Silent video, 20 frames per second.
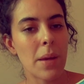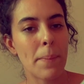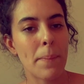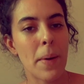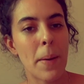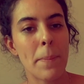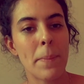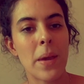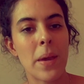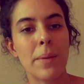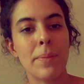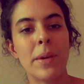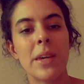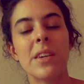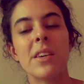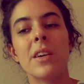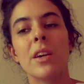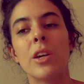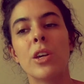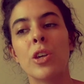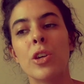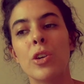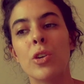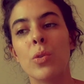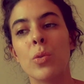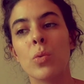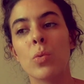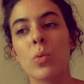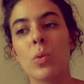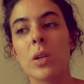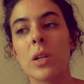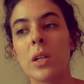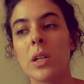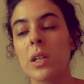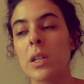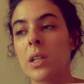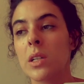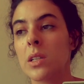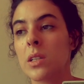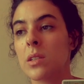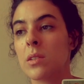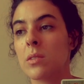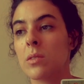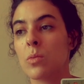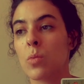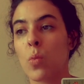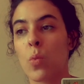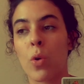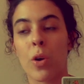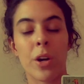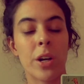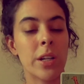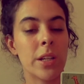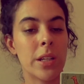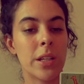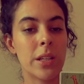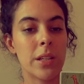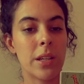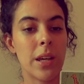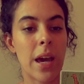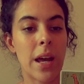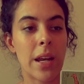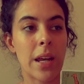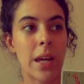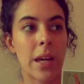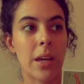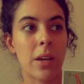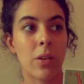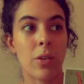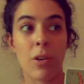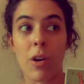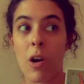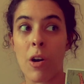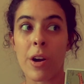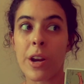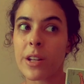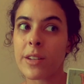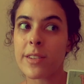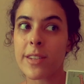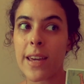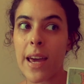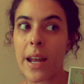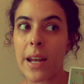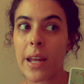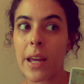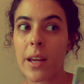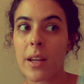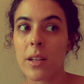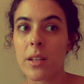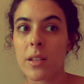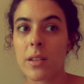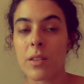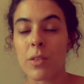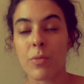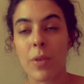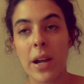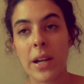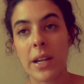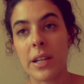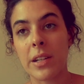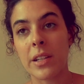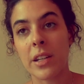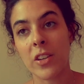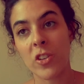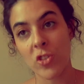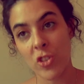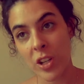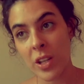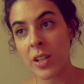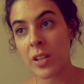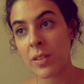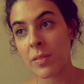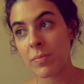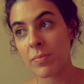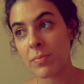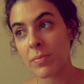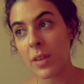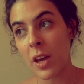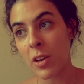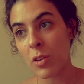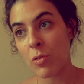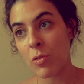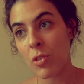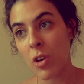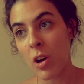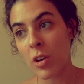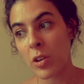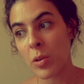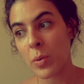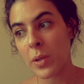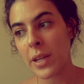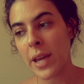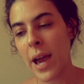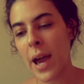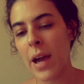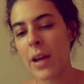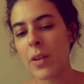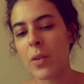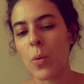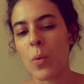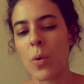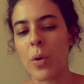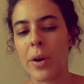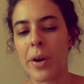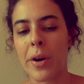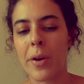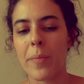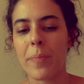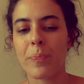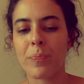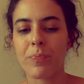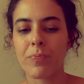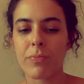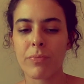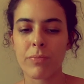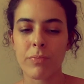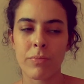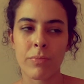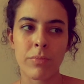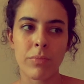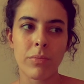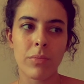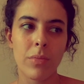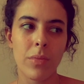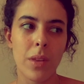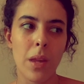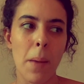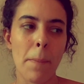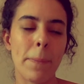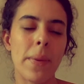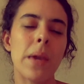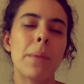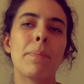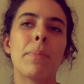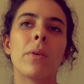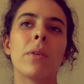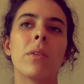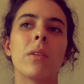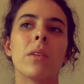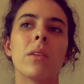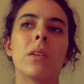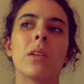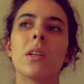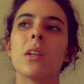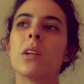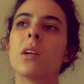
But maybe you weren't getting or aren't getting the recognition that you thought you would get, or people